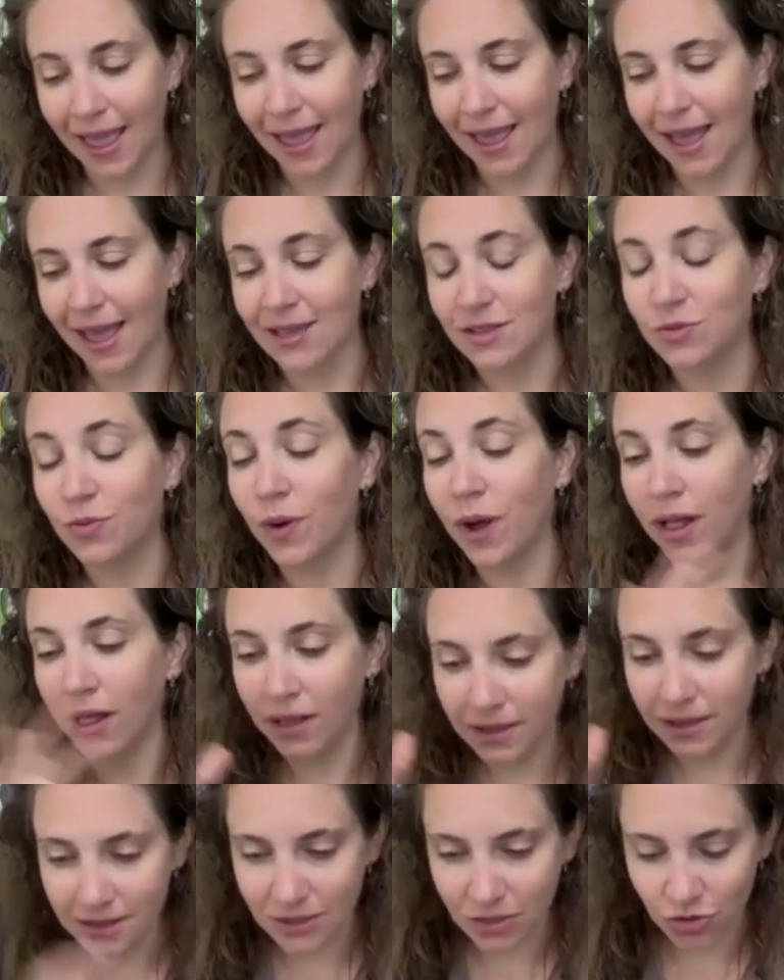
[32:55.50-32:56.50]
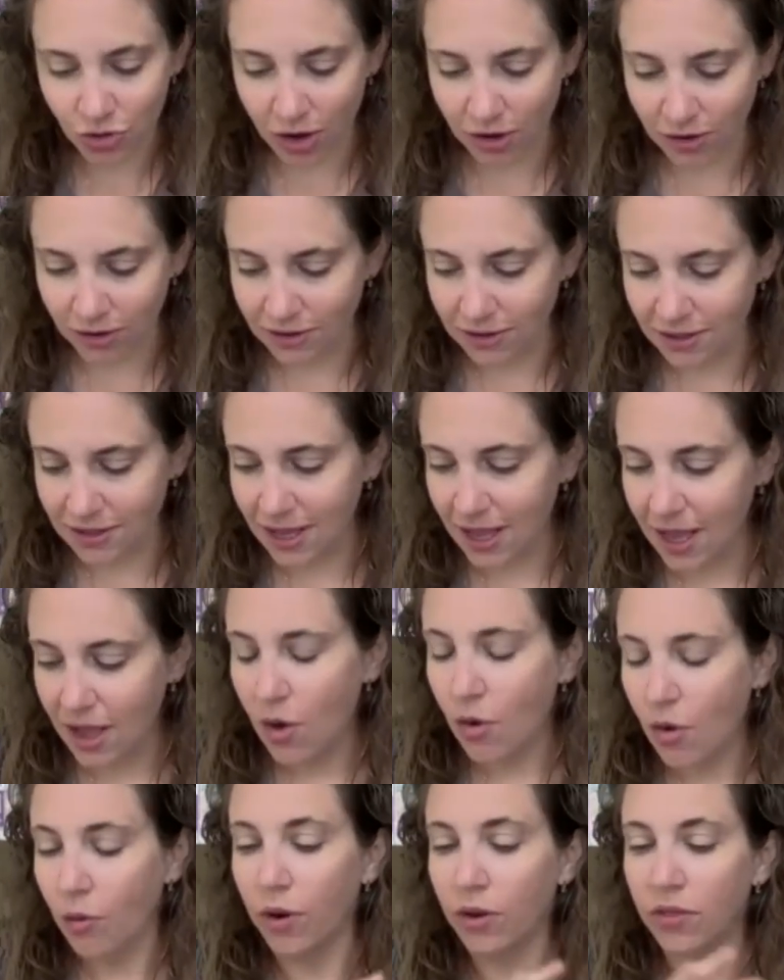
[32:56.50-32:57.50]
as well as struggles.
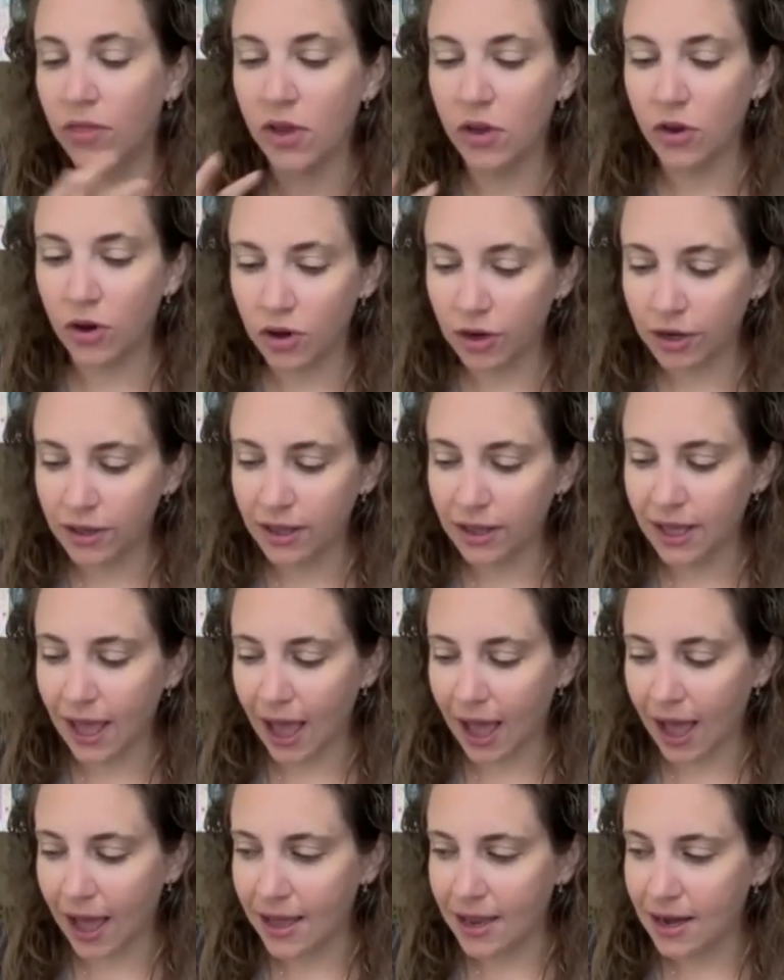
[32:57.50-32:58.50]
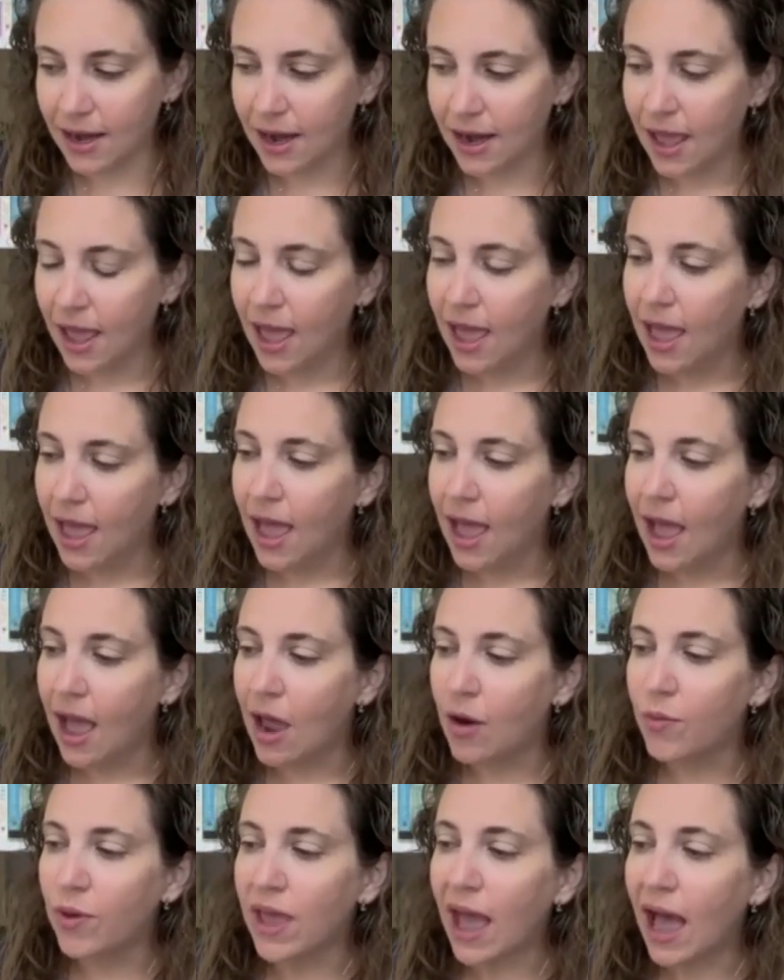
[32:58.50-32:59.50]
Where are they currently at?
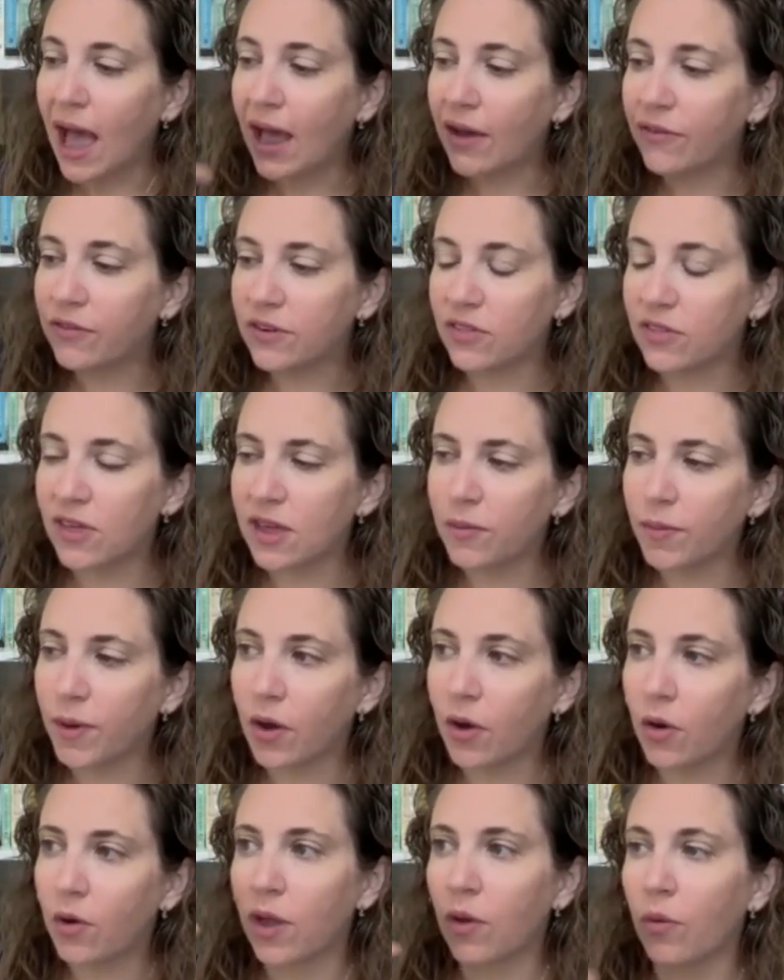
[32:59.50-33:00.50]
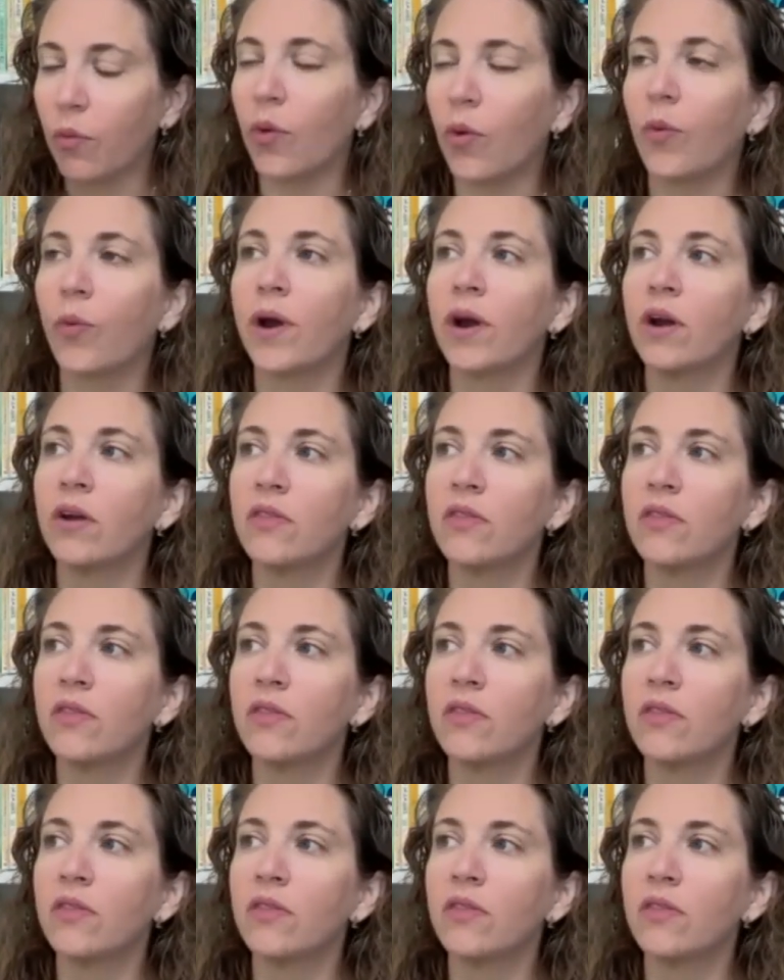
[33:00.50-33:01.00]
And we have to think about, okay, well, where are